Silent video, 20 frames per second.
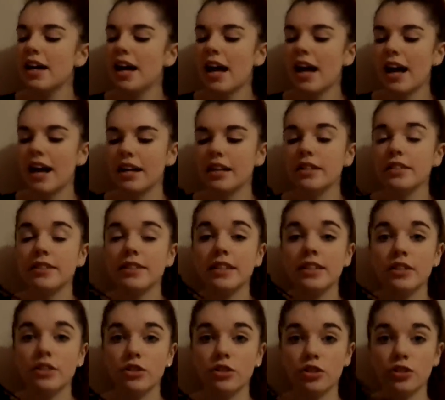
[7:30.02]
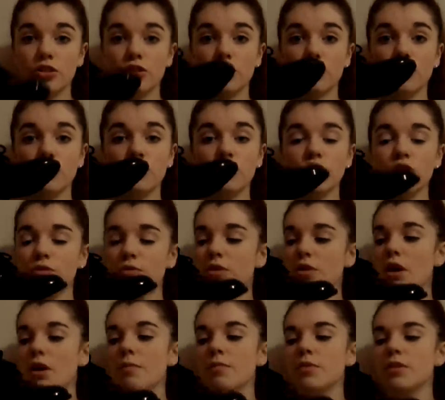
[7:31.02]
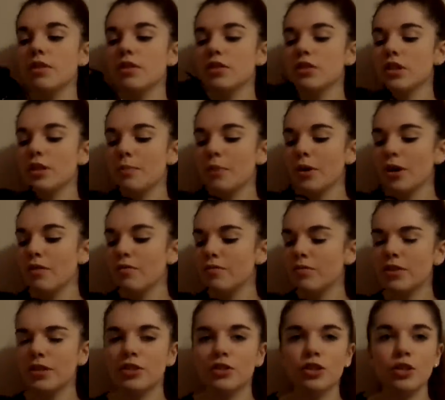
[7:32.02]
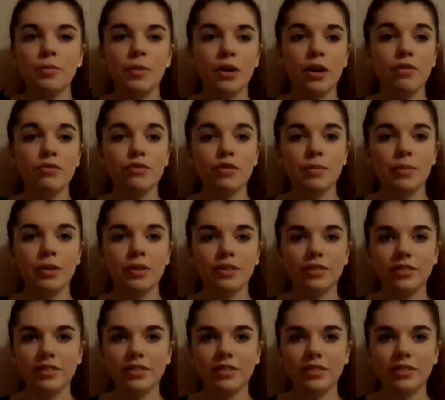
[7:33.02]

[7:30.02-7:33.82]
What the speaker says: And these are just super comfortable.